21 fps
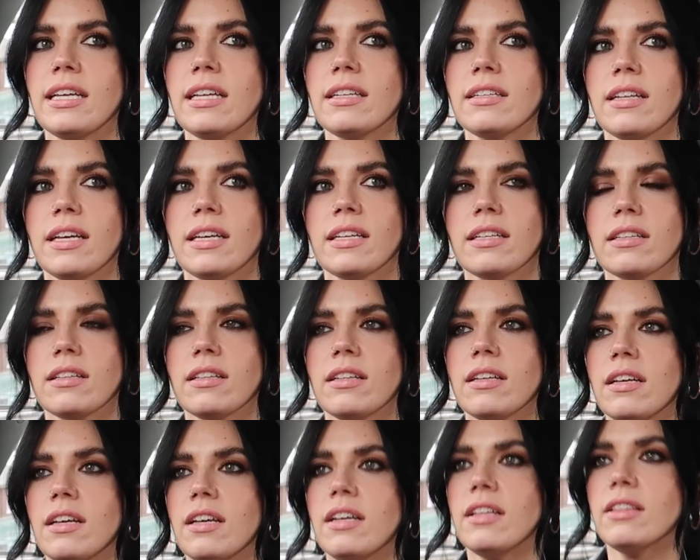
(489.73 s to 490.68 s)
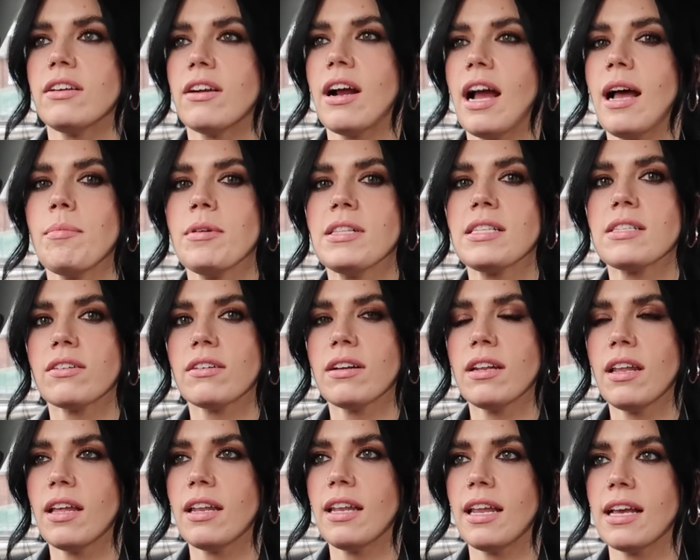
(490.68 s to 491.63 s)
And, like, their habits are a
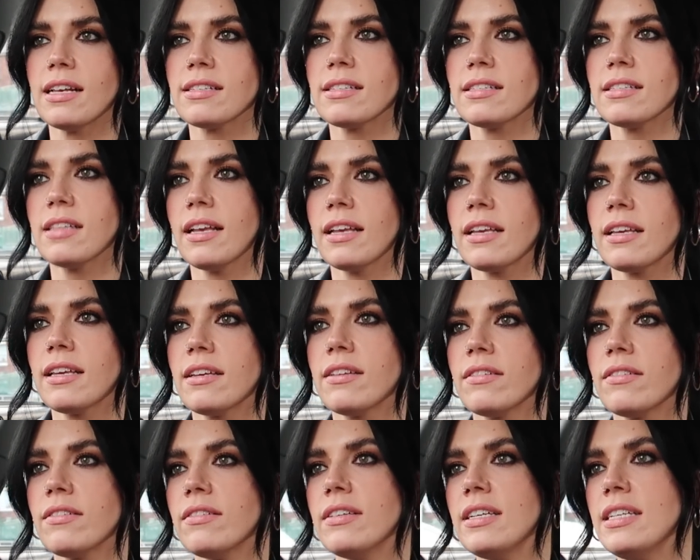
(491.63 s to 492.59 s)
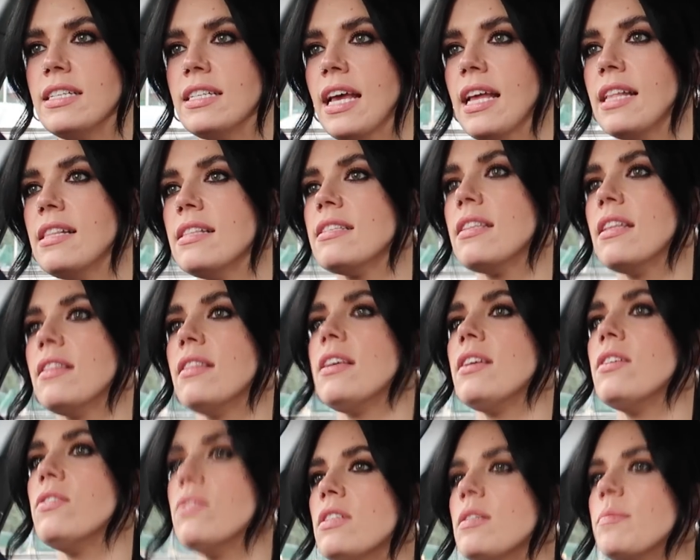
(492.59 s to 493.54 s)
lot less, like, intense than
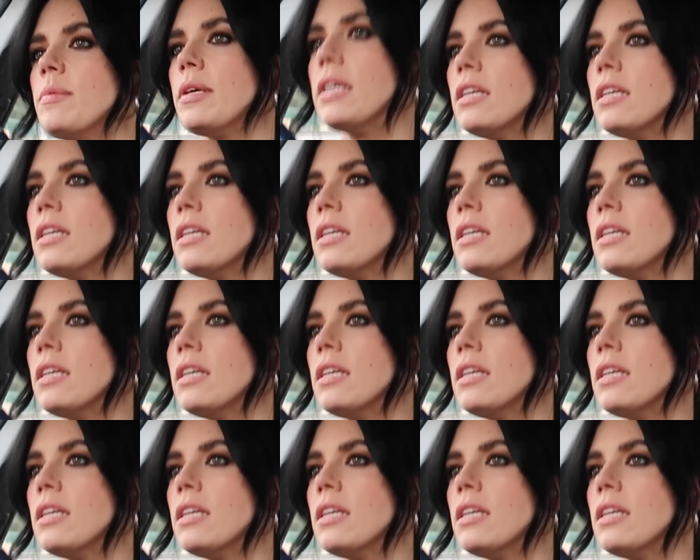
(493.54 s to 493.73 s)
they used to be.